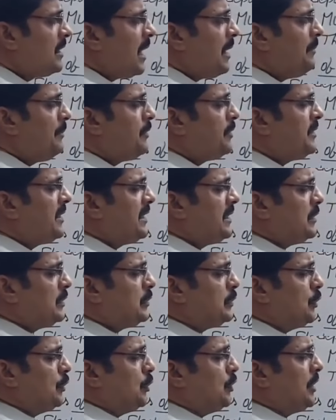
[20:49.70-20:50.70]
Come to that
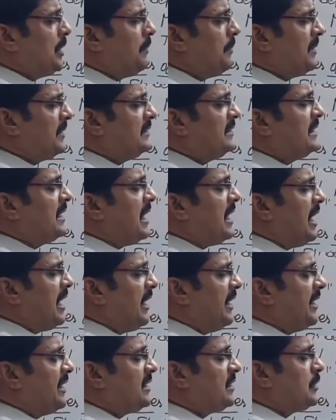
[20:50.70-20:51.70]

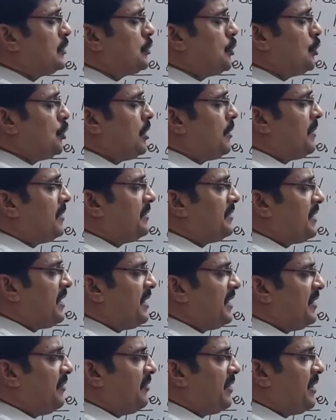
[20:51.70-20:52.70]
Tungabhadra, it is a
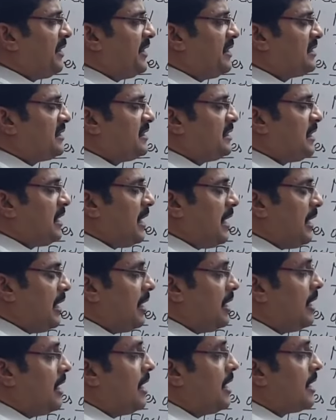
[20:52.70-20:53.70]
Tungabhadra river, it is in the
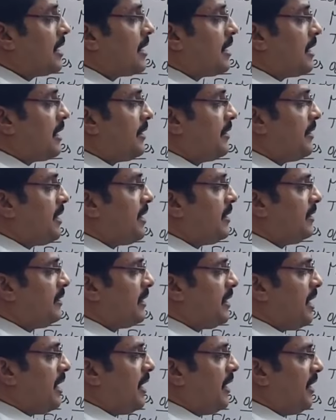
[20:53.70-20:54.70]

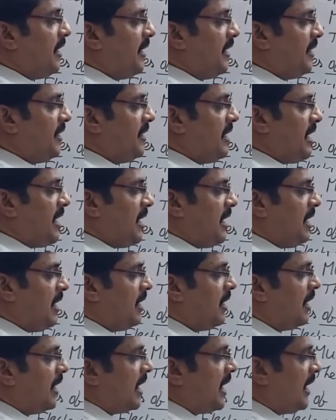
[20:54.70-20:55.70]
Karnataka
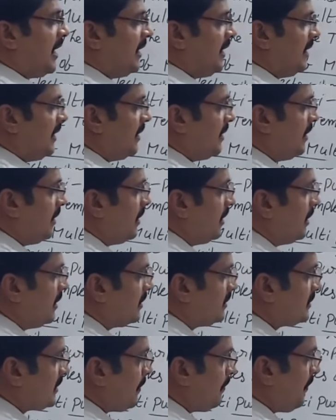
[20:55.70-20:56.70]
area and
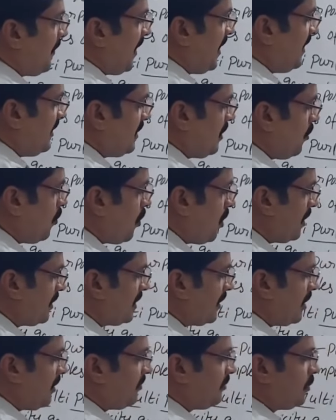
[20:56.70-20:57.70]
supplying the
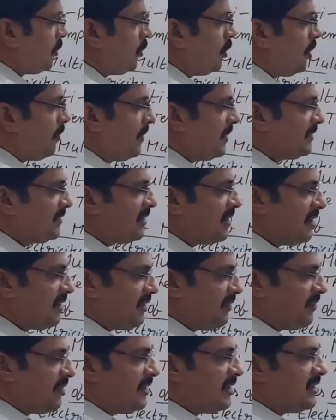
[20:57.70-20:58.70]
water of Tungabhadra
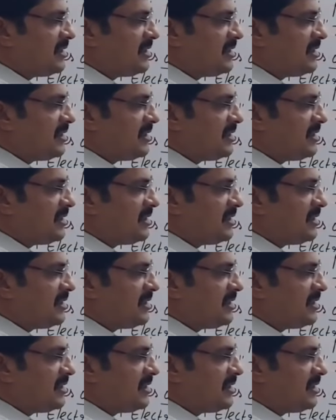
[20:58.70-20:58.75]
river.